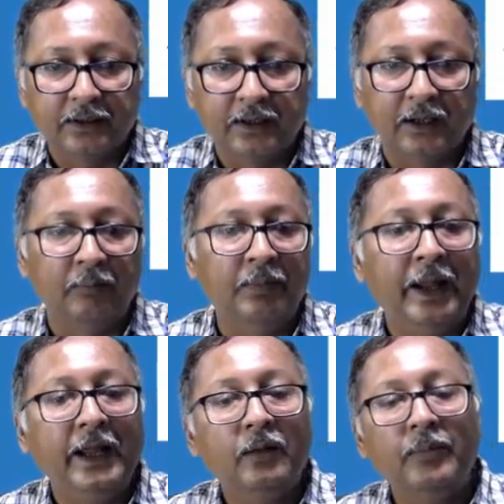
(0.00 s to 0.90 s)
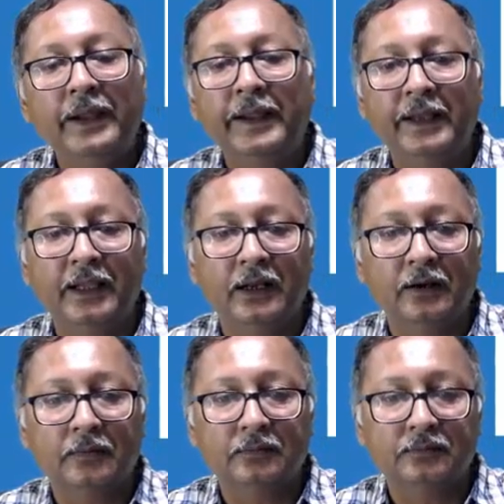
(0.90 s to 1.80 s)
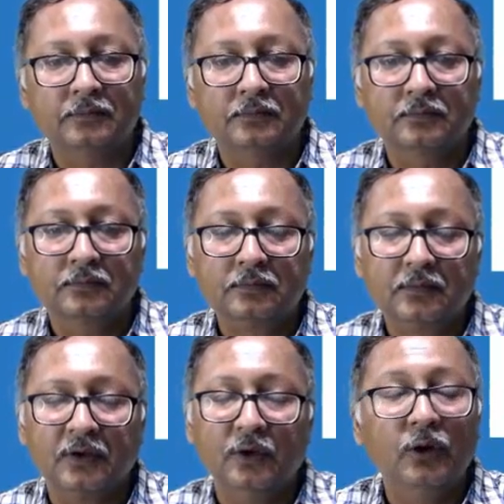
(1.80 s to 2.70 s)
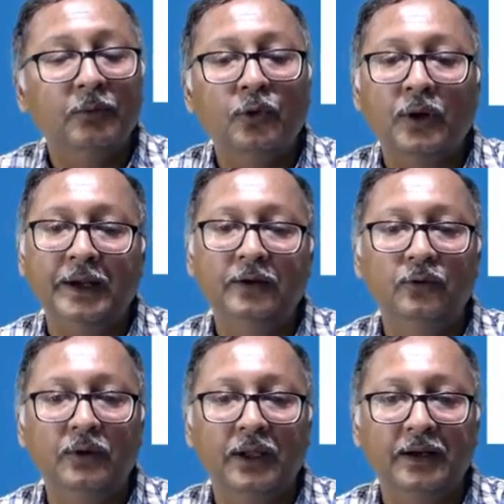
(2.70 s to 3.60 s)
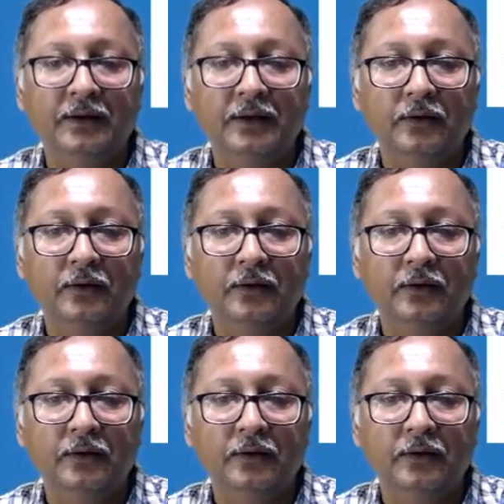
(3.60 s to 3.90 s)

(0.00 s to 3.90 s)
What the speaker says: if bank make any error, you have no right to correct it.